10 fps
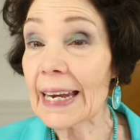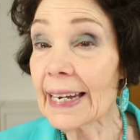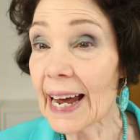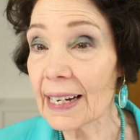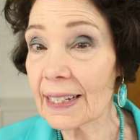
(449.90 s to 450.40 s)

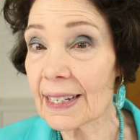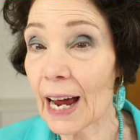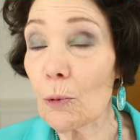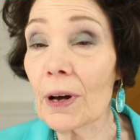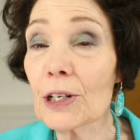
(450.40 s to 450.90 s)
Next,
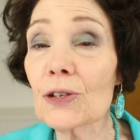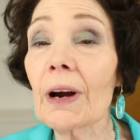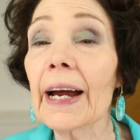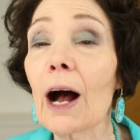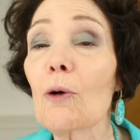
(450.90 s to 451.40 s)
I want to
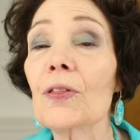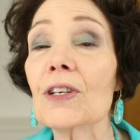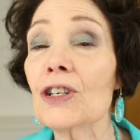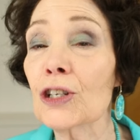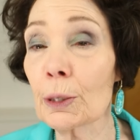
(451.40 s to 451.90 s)
try out the
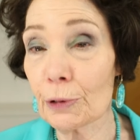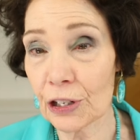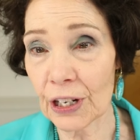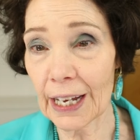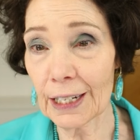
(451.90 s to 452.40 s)
shimmer
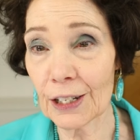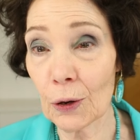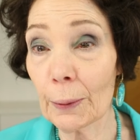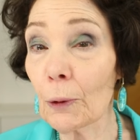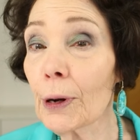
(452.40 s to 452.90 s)
shade.
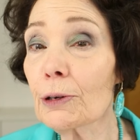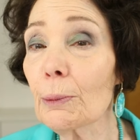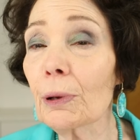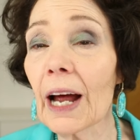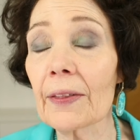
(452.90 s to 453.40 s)
So I'm going to
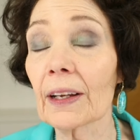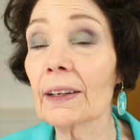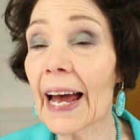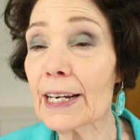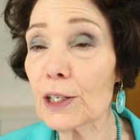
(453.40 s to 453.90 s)
apply the
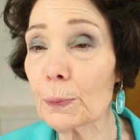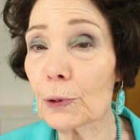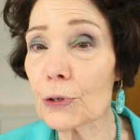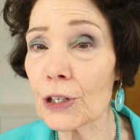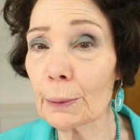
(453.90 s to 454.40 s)
lightest
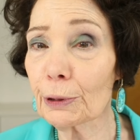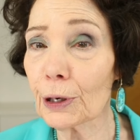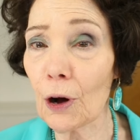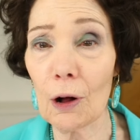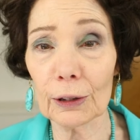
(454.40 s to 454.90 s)
blue shimmer
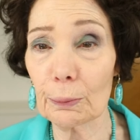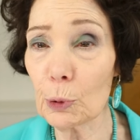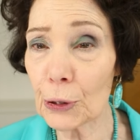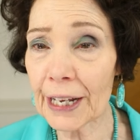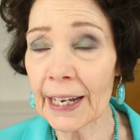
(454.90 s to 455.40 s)
called
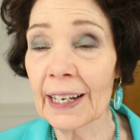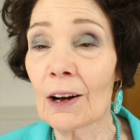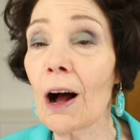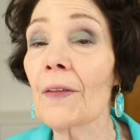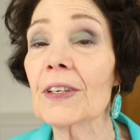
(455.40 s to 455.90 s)
Moody
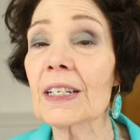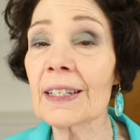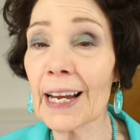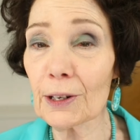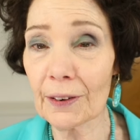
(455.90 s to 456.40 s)
on the
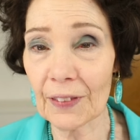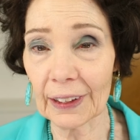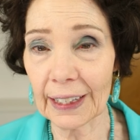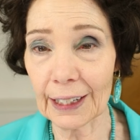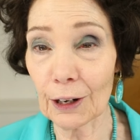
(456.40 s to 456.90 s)
center of the
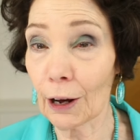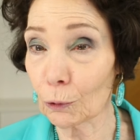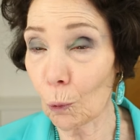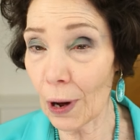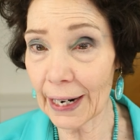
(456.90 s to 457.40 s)
lid
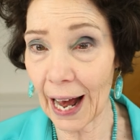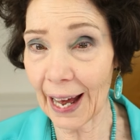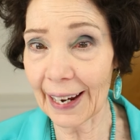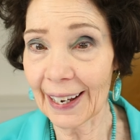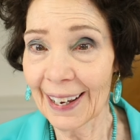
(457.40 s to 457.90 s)
on one
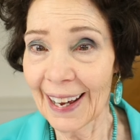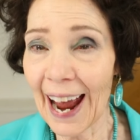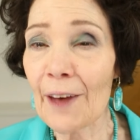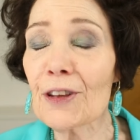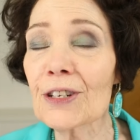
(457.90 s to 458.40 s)
eye,
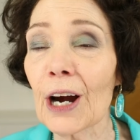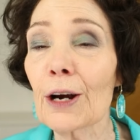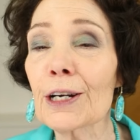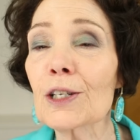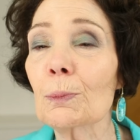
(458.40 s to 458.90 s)
and the
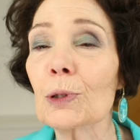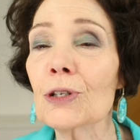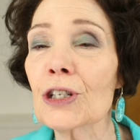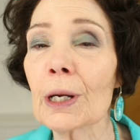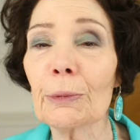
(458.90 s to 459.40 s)
darkest blue
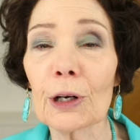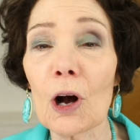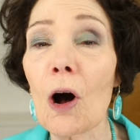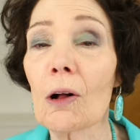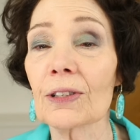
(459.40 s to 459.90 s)
shimmer
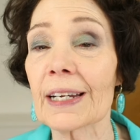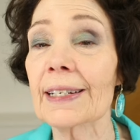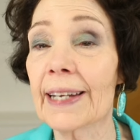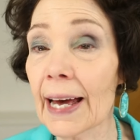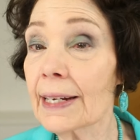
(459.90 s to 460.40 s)

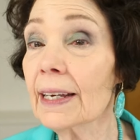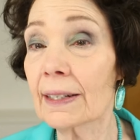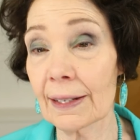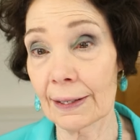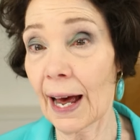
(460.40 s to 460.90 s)
called Dead
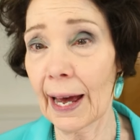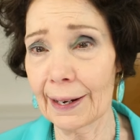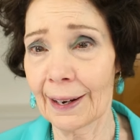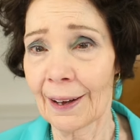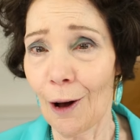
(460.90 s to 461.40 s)

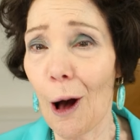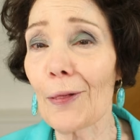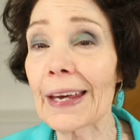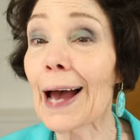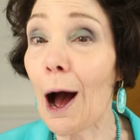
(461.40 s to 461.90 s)
Inside on
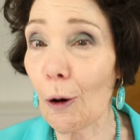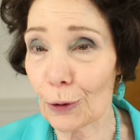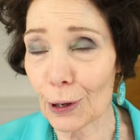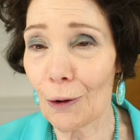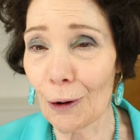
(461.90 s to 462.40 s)
the
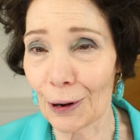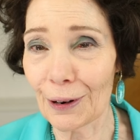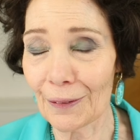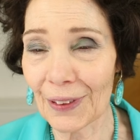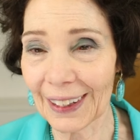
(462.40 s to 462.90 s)
outer
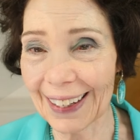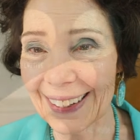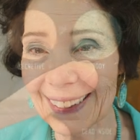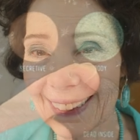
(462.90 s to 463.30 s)
corner of the lid.